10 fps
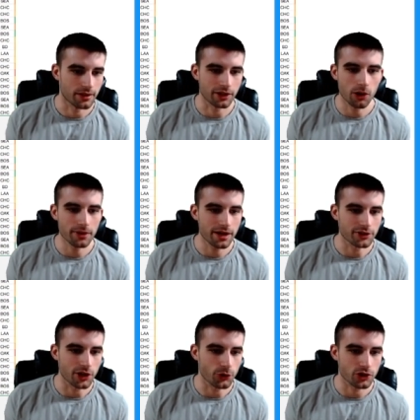And then going down to
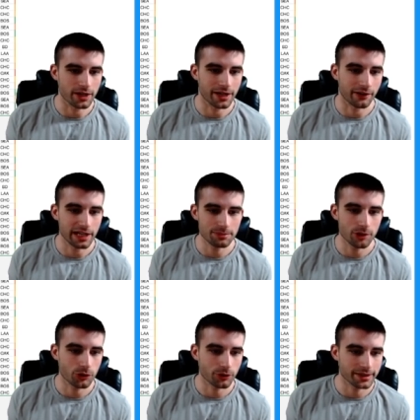Yoshi here, he's
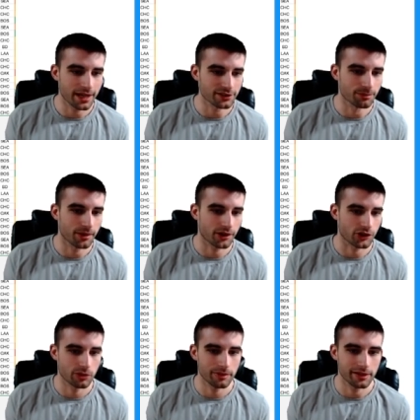below three thousand bucks.
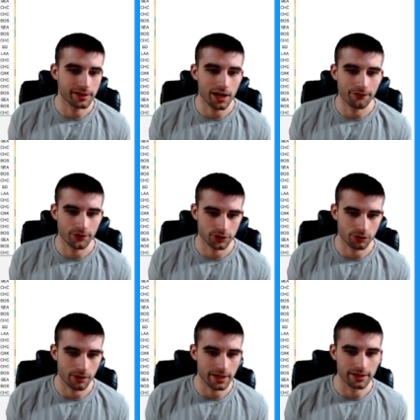Should be leading off versus
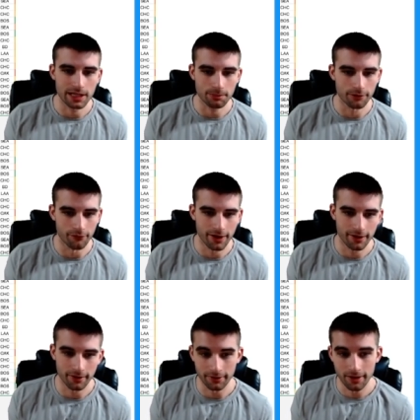the righty and Nick
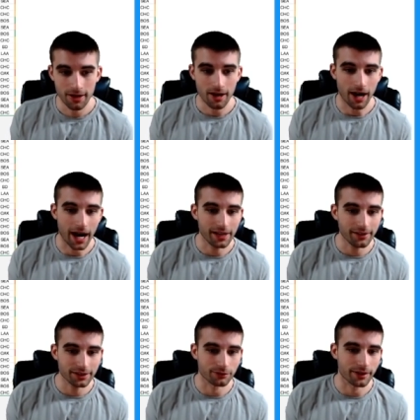Pivetta. And I
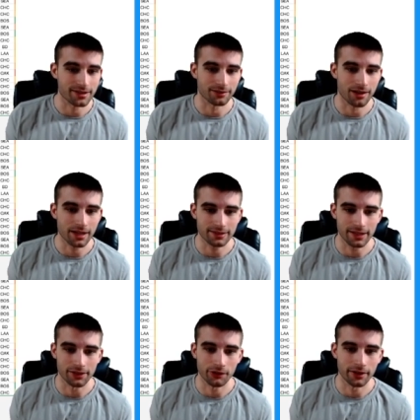like the Rays a lot
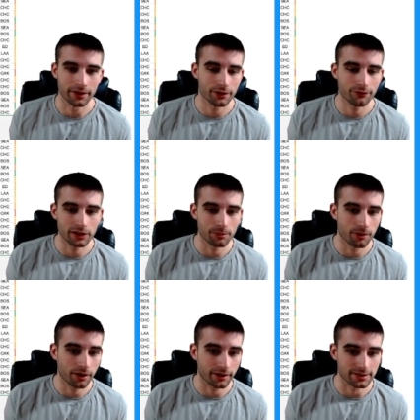today. They're in a hitter-friendly
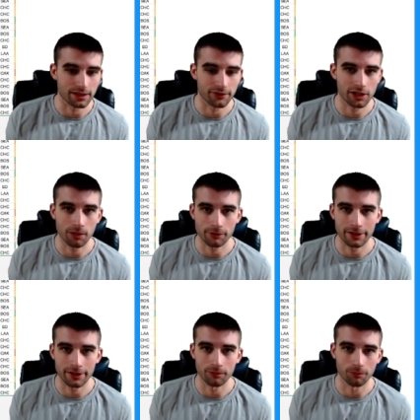park. It's definitely an
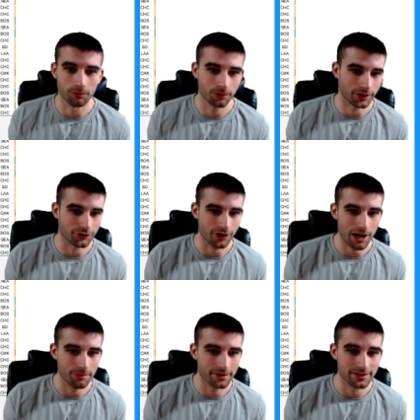upgrade from where the
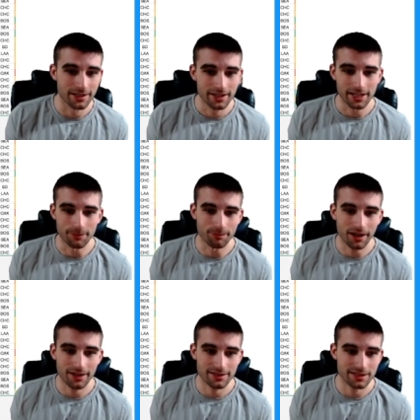Trop is in
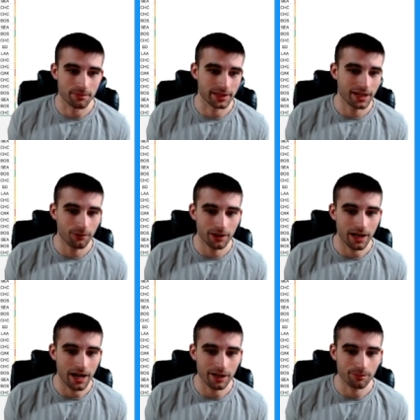Boston. But they have one of the
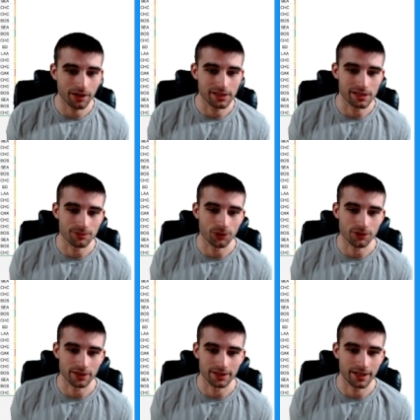higher implied team
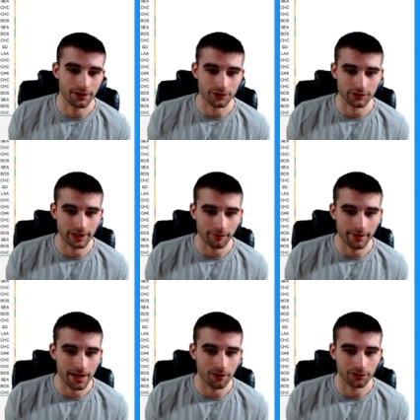totals in the entire slate
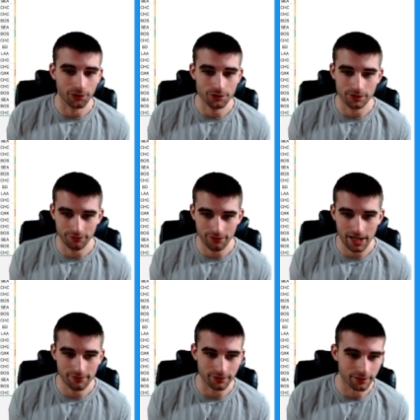right now, close to
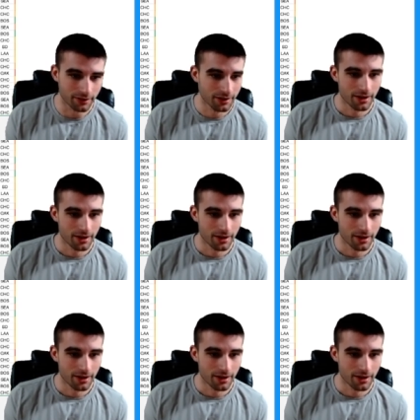five. And